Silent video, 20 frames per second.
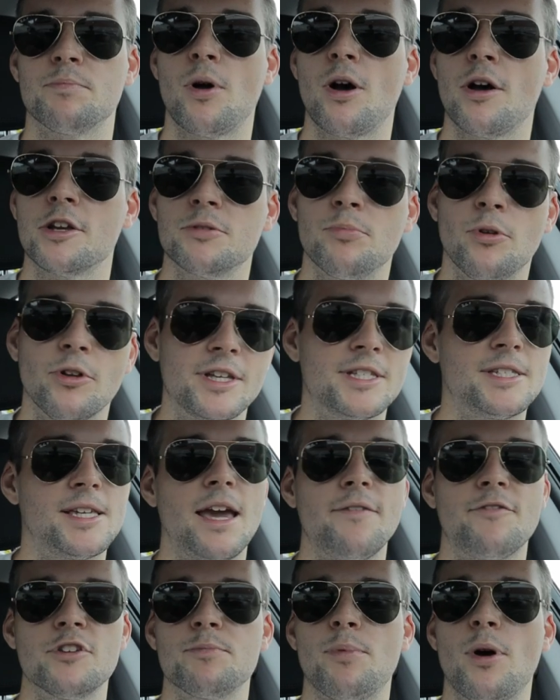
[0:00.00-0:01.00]
as possible, as
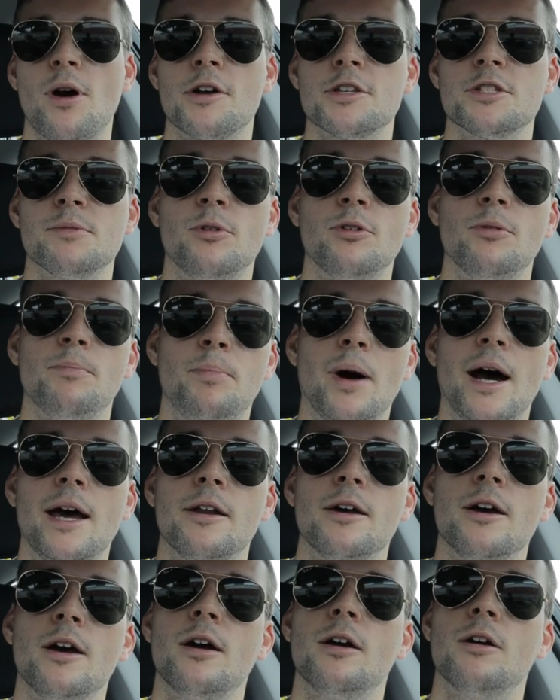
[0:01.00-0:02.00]
safe as possible,
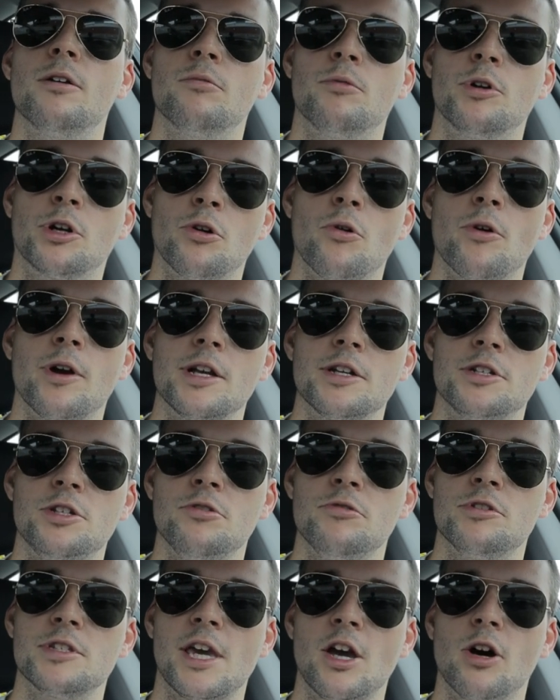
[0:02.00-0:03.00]
but we're going
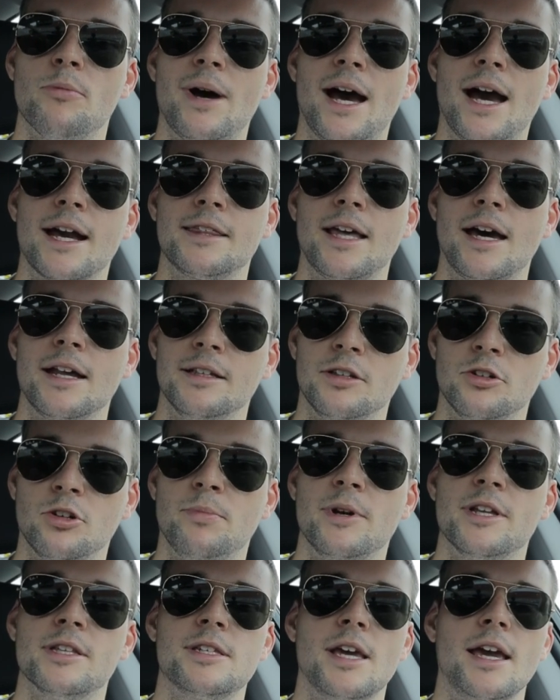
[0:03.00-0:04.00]
to scale back that a
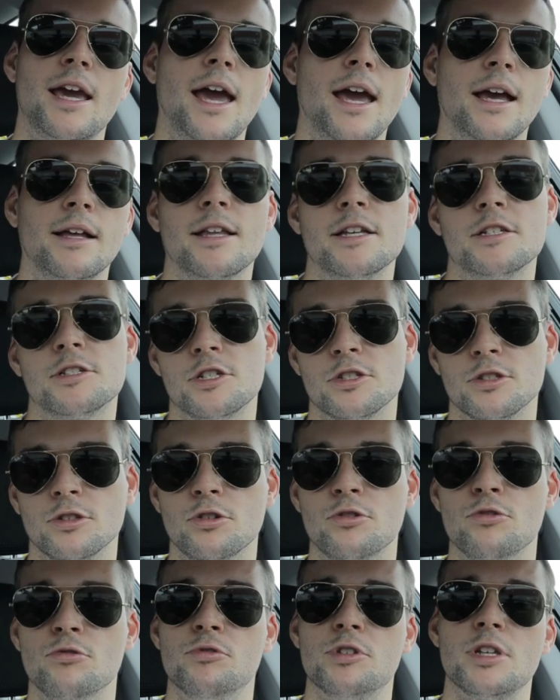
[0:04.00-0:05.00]
little bit and say, hey, let's just
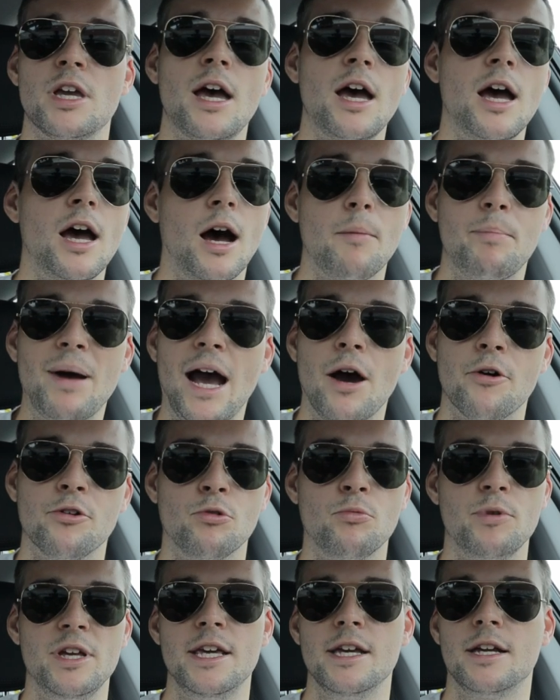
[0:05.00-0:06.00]
lose a
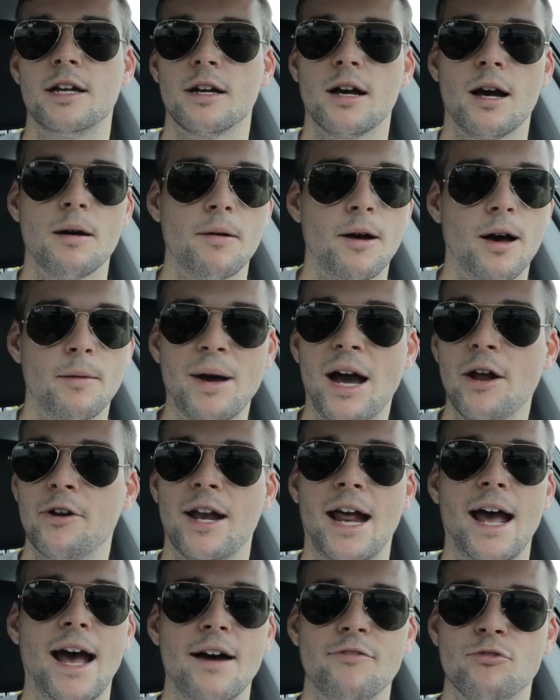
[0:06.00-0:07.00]
pound a week, a pound
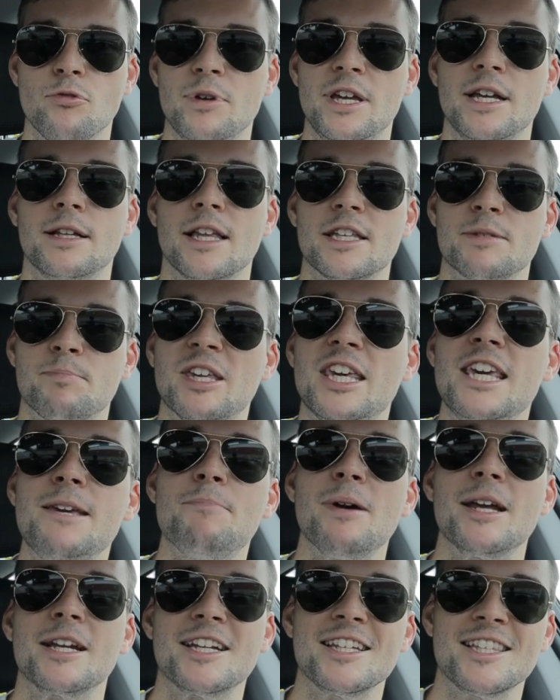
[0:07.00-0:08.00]
and a half a week. Let's
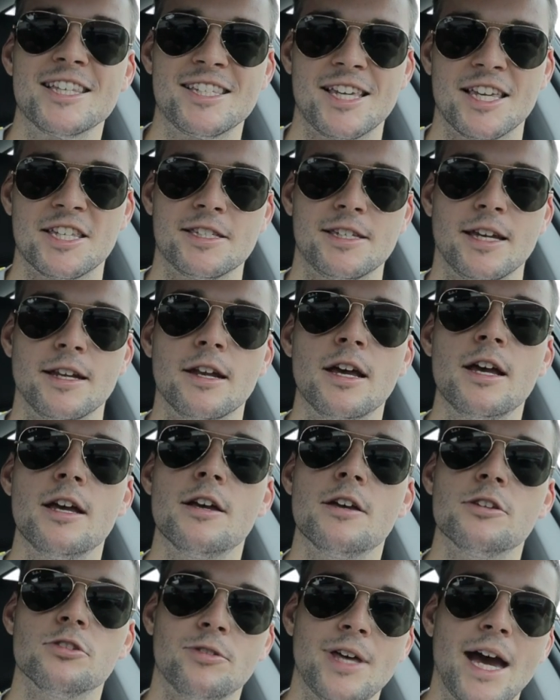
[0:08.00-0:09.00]
keep it consistent.
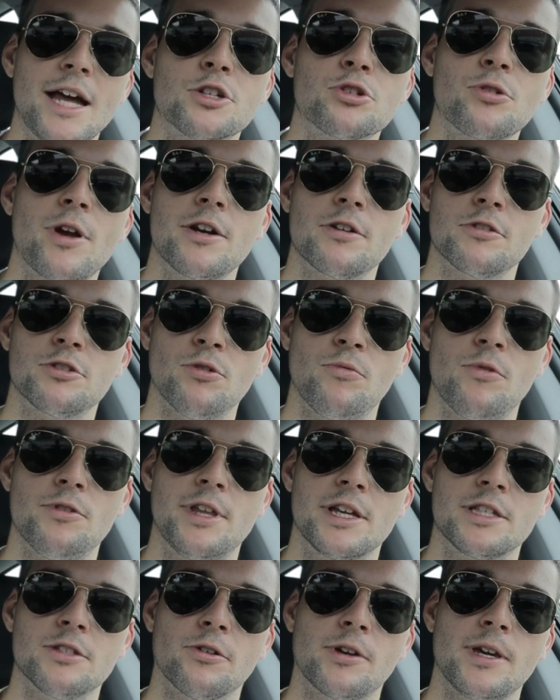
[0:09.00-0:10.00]
So that trainer is the
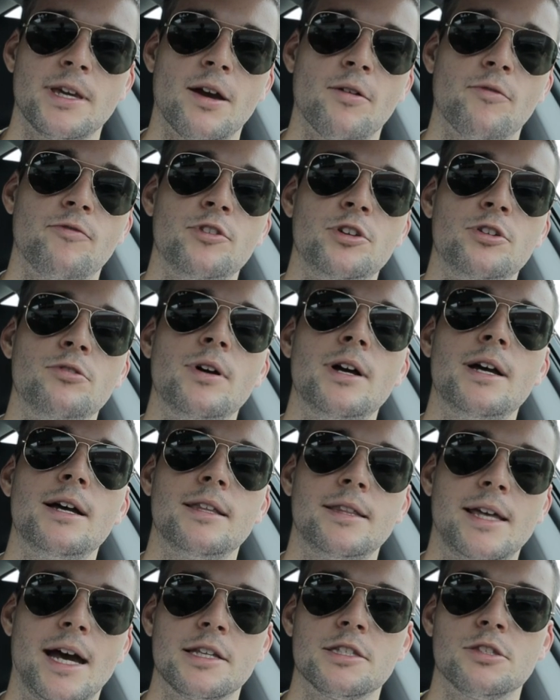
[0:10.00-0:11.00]
one that's looking out for you.
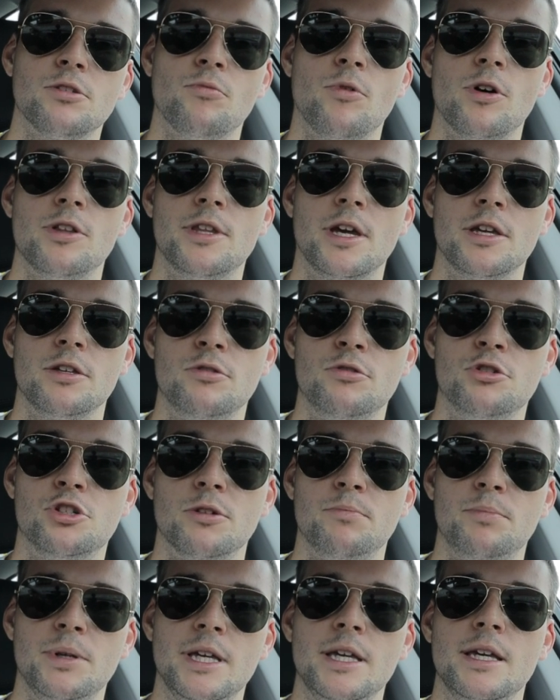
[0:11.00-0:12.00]
That's the one that you
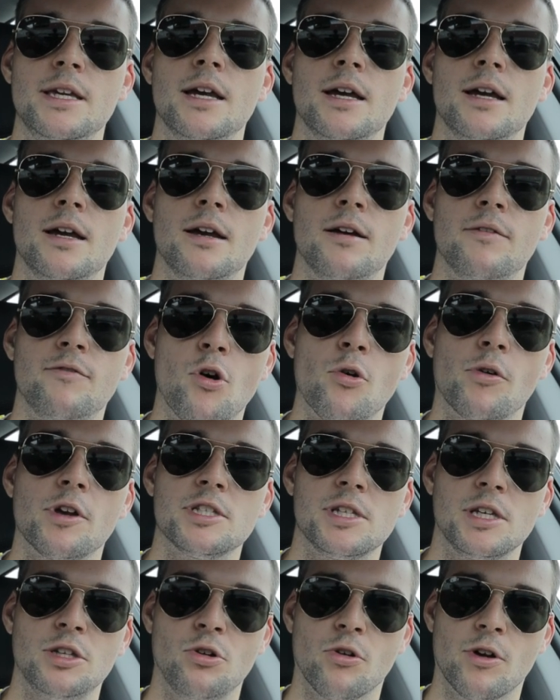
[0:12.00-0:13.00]
should be
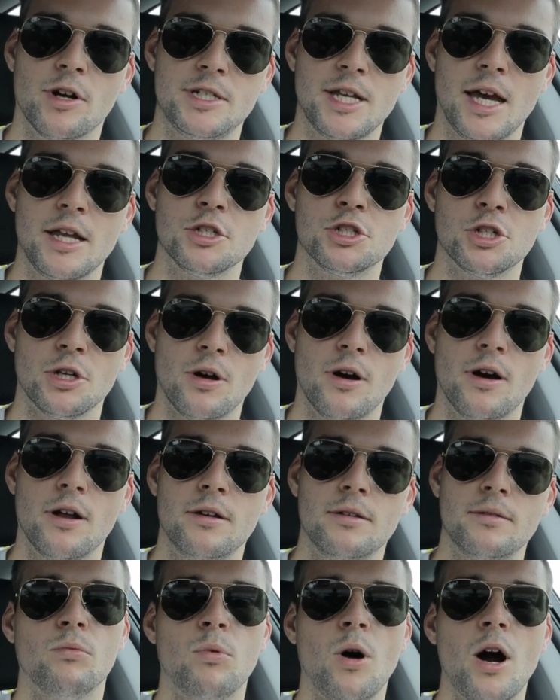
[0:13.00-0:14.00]
focusing your attention
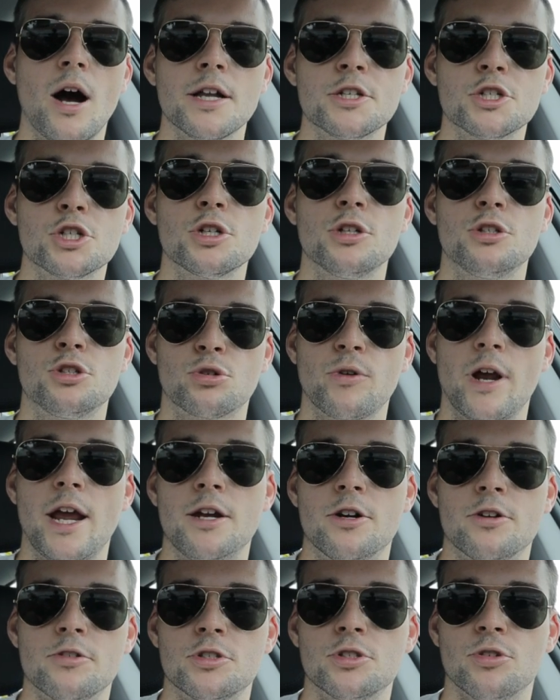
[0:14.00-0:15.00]
on. Watch
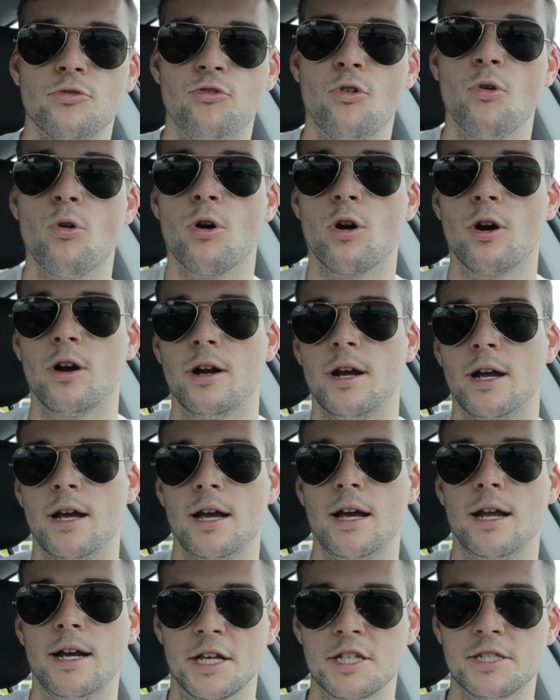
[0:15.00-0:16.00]
trainers for
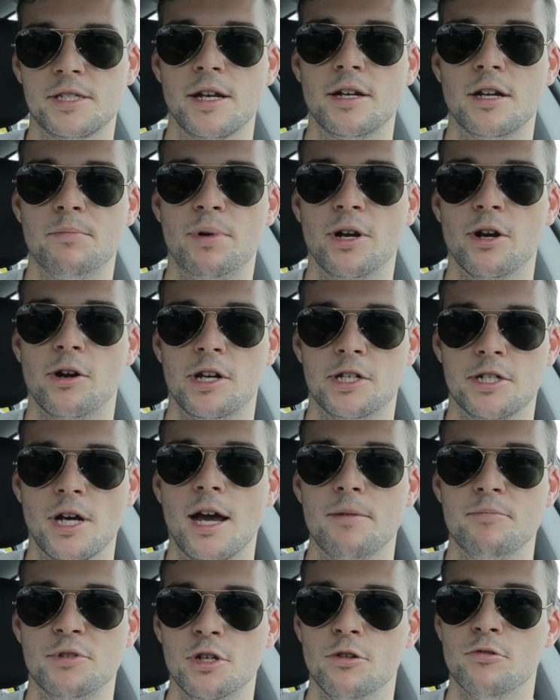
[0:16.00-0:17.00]
an extended period of
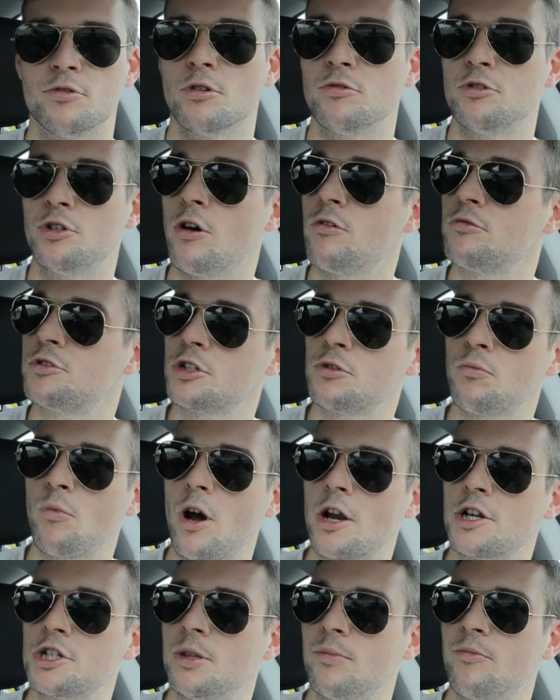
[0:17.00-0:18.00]
time too. So don't just
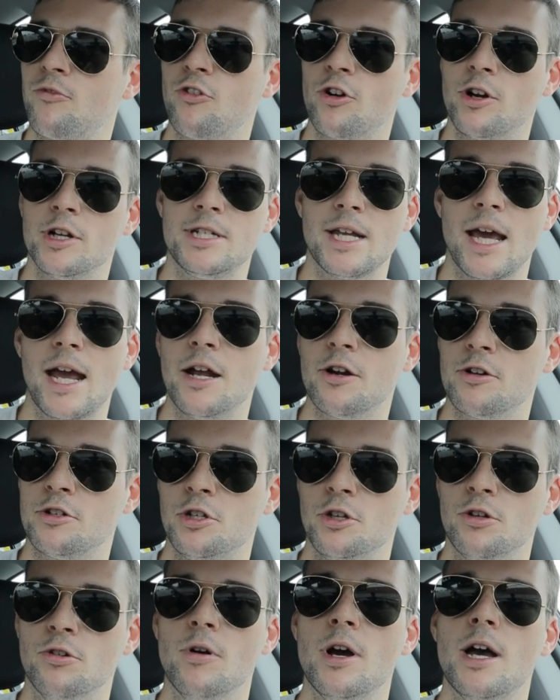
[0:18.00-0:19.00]
watch them for a day or
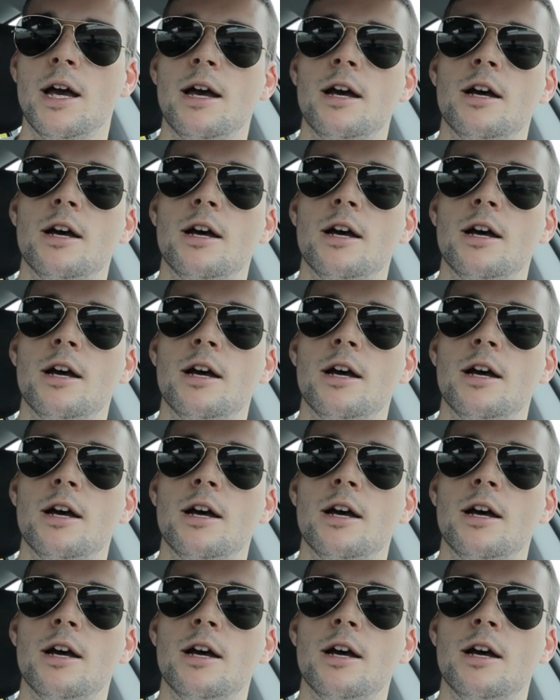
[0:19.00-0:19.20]
two.